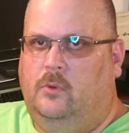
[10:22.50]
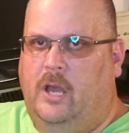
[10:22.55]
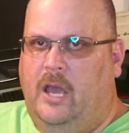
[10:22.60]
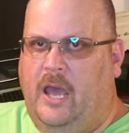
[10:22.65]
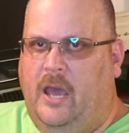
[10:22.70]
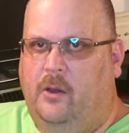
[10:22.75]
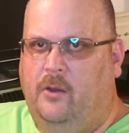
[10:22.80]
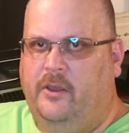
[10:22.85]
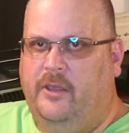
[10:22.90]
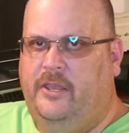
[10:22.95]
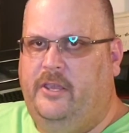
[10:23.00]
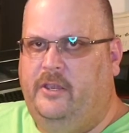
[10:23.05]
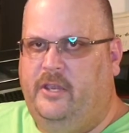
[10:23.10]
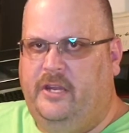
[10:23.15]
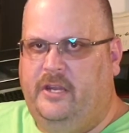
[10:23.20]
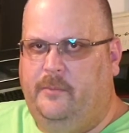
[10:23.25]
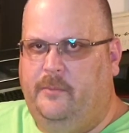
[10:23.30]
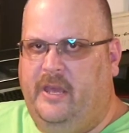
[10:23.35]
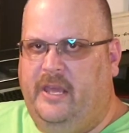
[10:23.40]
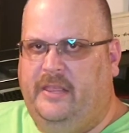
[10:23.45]
How are you
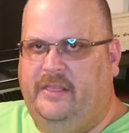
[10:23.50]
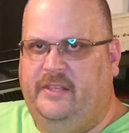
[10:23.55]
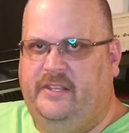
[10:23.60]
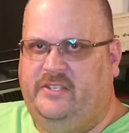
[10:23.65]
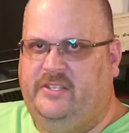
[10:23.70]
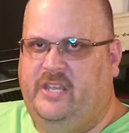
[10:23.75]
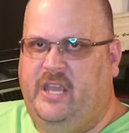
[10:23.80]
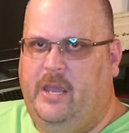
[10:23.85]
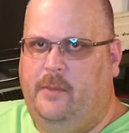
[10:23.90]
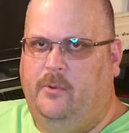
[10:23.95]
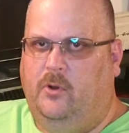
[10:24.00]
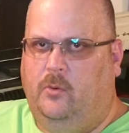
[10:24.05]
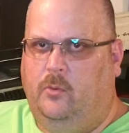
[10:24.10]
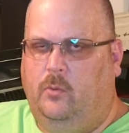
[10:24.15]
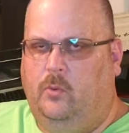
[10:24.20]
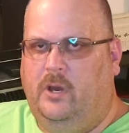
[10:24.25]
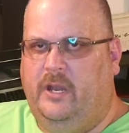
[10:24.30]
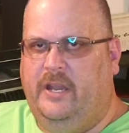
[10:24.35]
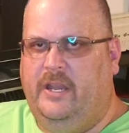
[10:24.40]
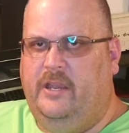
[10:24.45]
going to make this
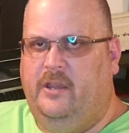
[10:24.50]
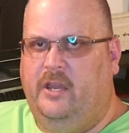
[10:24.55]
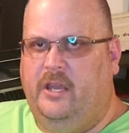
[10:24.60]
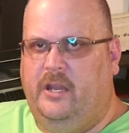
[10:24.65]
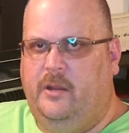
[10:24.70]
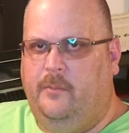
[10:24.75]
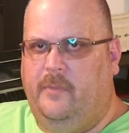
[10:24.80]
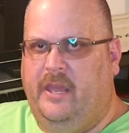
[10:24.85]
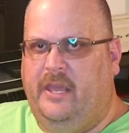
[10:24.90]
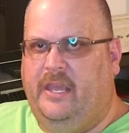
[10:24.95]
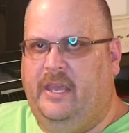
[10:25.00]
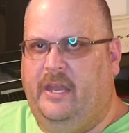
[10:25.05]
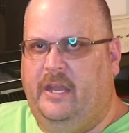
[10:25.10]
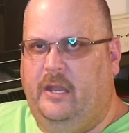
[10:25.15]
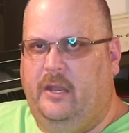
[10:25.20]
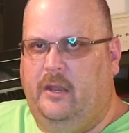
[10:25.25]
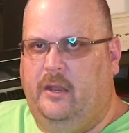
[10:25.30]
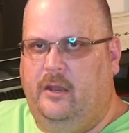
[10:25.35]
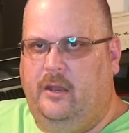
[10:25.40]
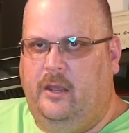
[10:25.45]
cable? What are you going to make
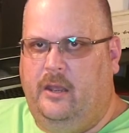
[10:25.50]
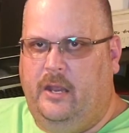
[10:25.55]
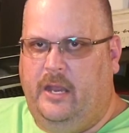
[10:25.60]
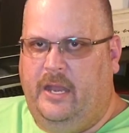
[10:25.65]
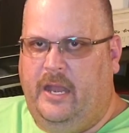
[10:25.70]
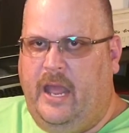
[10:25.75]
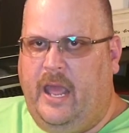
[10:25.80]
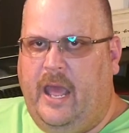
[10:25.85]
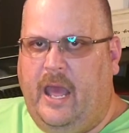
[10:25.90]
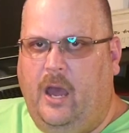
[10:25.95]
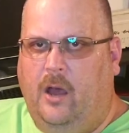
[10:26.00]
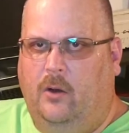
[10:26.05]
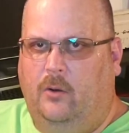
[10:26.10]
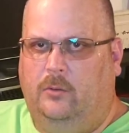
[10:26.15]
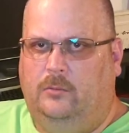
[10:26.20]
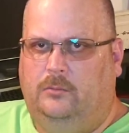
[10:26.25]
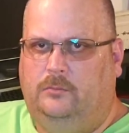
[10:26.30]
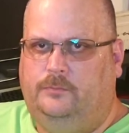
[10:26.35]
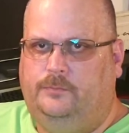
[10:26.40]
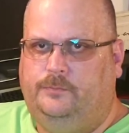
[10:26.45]
it and how?